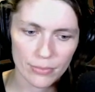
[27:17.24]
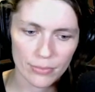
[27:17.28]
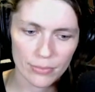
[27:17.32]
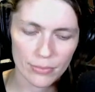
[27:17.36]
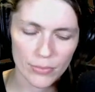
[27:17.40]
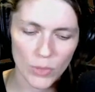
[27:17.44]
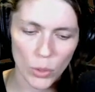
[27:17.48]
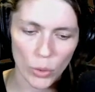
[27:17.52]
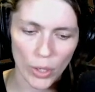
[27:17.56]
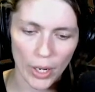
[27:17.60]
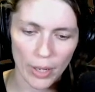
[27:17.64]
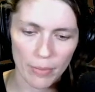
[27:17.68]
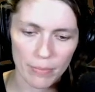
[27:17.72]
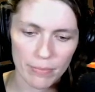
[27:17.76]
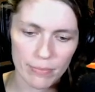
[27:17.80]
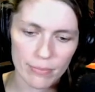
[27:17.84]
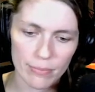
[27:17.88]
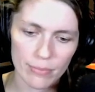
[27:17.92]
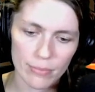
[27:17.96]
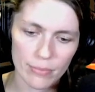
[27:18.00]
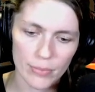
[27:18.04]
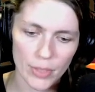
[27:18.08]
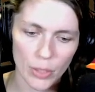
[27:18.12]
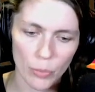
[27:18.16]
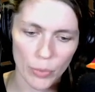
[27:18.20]
Okay,
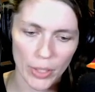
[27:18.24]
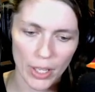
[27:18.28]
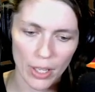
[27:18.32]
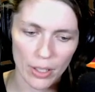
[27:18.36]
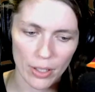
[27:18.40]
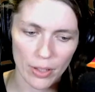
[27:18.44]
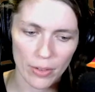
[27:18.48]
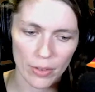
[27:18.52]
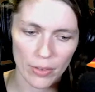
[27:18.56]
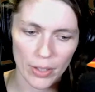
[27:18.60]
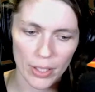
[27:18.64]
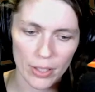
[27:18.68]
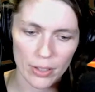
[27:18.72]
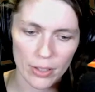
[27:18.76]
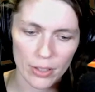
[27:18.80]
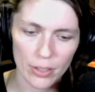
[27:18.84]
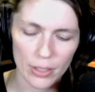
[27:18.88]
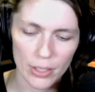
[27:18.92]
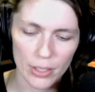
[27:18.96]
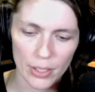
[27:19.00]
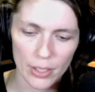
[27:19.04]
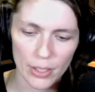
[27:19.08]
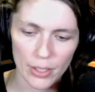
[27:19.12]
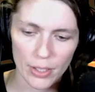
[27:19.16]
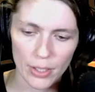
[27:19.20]
and we got another land.
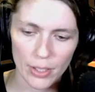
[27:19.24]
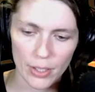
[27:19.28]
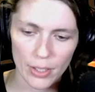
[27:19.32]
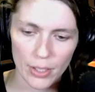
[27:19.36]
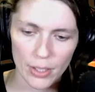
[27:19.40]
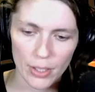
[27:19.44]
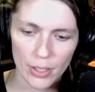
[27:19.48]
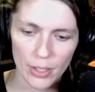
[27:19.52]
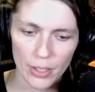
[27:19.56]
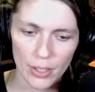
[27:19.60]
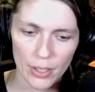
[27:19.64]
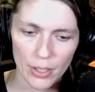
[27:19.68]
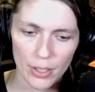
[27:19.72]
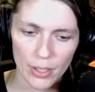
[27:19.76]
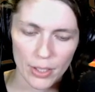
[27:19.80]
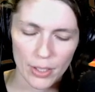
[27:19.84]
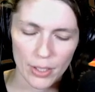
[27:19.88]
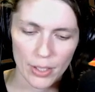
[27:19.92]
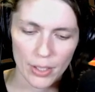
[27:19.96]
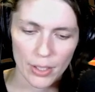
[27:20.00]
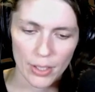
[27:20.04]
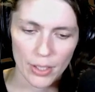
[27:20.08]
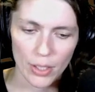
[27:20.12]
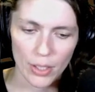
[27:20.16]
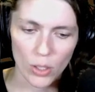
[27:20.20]

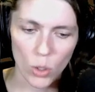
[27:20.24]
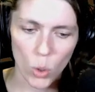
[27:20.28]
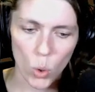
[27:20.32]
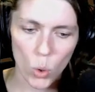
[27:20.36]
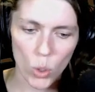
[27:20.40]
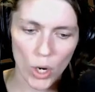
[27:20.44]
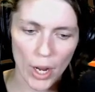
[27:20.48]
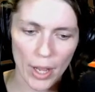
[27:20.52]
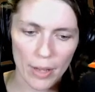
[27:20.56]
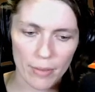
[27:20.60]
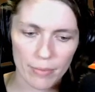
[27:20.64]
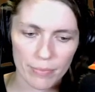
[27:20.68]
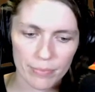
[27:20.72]
Borat.